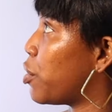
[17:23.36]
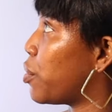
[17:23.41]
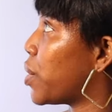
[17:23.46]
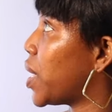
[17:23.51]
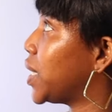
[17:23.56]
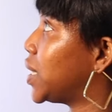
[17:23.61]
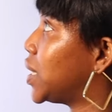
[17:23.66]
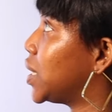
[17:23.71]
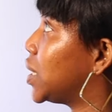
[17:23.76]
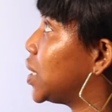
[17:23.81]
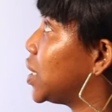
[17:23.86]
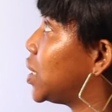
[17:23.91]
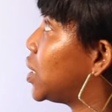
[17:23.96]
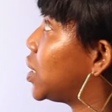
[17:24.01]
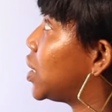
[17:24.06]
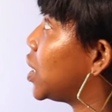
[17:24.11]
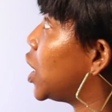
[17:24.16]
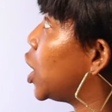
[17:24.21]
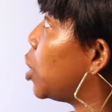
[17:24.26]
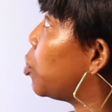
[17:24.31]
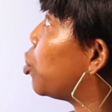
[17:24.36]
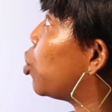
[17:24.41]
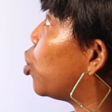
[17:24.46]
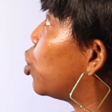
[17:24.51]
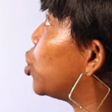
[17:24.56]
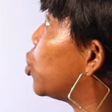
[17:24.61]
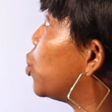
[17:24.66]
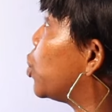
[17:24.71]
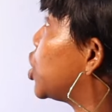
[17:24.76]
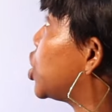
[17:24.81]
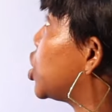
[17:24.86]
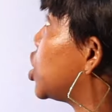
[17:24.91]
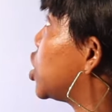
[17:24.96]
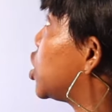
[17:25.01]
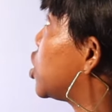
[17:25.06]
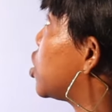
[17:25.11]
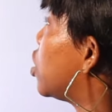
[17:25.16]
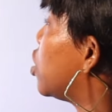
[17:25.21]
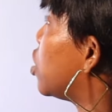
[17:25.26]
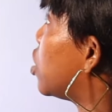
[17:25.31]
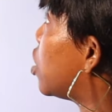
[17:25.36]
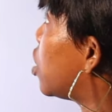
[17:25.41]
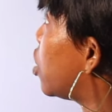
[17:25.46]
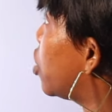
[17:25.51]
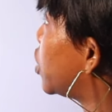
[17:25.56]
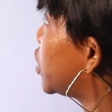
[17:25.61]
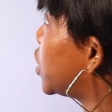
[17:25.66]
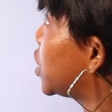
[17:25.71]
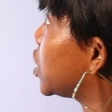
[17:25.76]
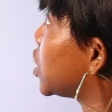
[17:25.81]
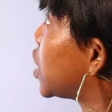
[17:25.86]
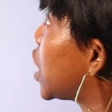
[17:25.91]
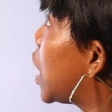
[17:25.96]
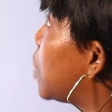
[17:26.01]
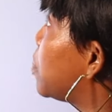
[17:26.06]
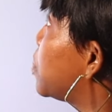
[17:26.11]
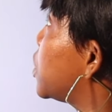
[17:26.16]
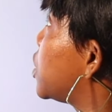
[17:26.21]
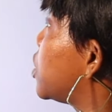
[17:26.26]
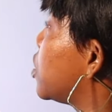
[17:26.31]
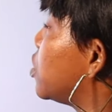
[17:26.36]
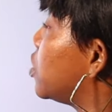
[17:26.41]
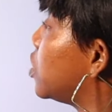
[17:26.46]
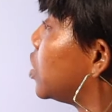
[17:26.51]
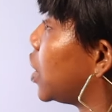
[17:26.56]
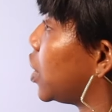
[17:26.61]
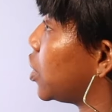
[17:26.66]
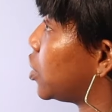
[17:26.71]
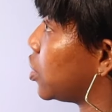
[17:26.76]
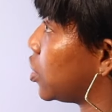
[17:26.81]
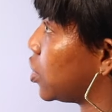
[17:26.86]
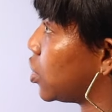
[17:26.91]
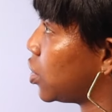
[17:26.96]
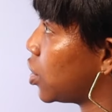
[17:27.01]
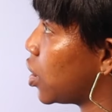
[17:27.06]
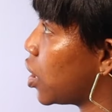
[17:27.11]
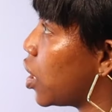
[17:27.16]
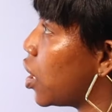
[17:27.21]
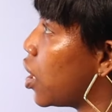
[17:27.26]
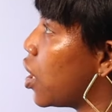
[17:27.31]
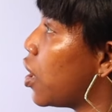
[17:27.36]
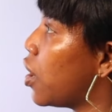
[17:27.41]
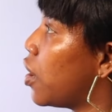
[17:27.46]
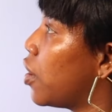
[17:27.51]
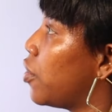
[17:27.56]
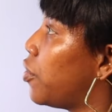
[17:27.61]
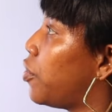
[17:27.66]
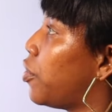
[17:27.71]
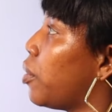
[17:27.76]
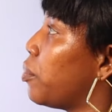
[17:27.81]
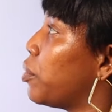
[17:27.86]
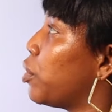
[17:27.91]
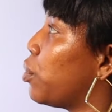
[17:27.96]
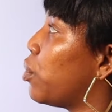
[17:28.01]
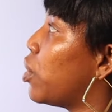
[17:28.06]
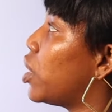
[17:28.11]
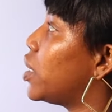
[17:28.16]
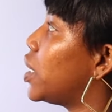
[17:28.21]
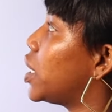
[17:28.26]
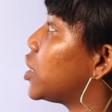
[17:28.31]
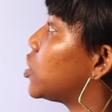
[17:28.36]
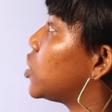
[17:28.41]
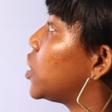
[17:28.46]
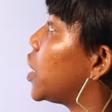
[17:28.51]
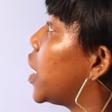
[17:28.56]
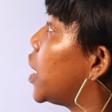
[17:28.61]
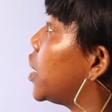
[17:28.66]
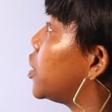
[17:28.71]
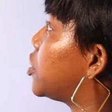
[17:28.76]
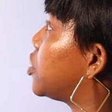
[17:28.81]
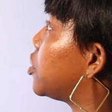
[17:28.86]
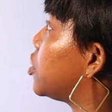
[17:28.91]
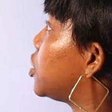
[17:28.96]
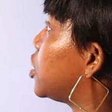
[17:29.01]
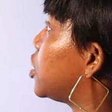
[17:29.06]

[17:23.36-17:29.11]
by writing the syllable on which it occurs in capital letters. From the word letter A to